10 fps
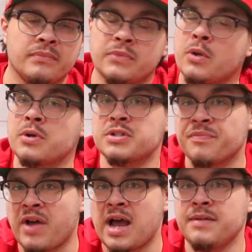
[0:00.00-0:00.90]
there were some
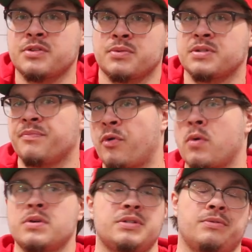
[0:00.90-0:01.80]
fives, there were some
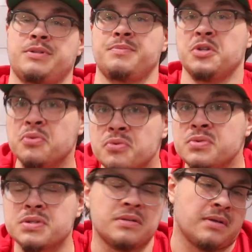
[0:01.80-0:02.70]
fours, there were some
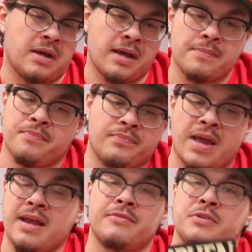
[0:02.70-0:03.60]
twos. Uh,
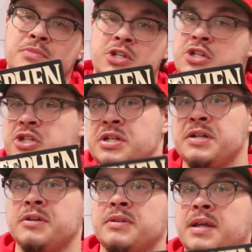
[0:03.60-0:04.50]
I have a cheat sheet in
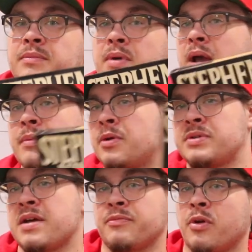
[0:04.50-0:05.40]
here that I wrote
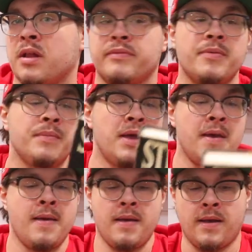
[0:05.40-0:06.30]
down for all of them.
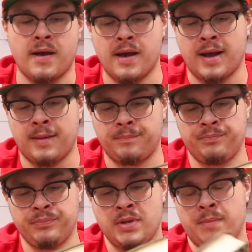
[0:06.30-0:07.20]

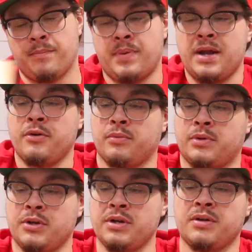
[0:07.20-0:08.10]
Um, but yeah, no,
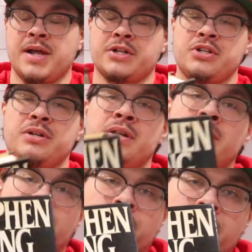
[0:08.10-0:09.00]
good collection,
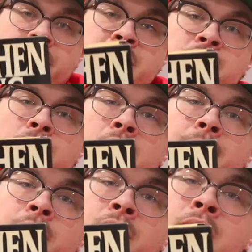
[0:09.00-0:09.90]
really
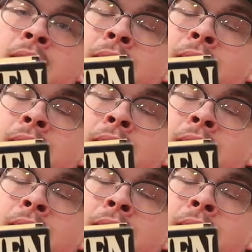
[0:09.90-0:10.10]
enjoyable.